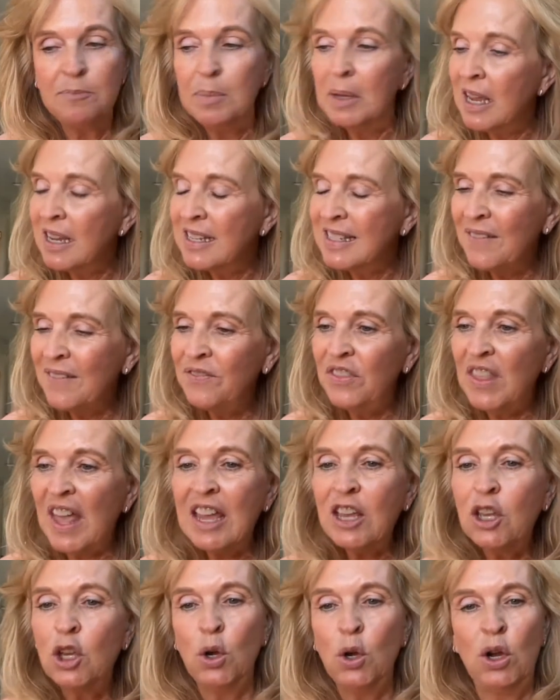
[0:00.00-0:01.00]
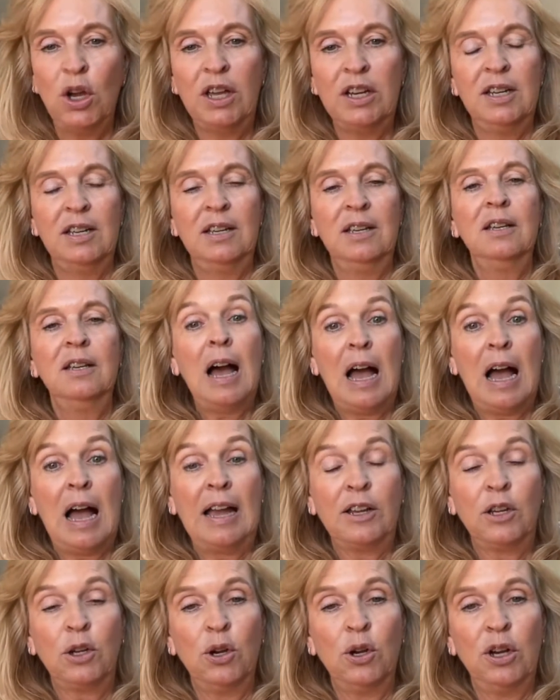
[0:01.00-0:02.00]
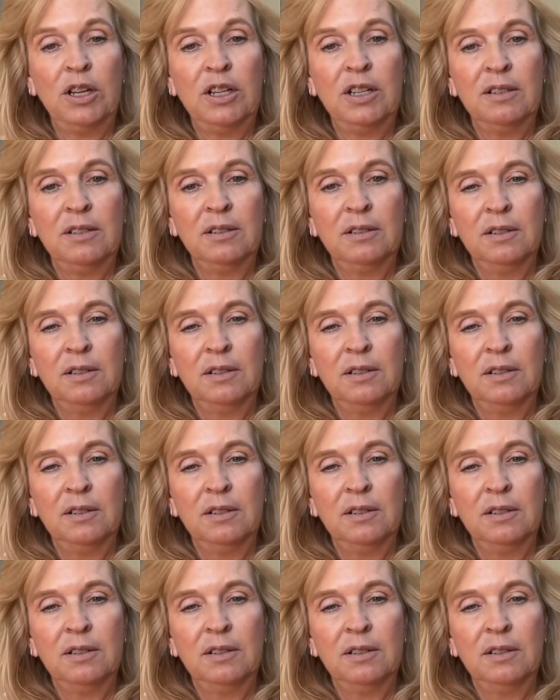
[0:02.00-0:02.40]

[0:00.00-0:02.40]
Because if they could, I could.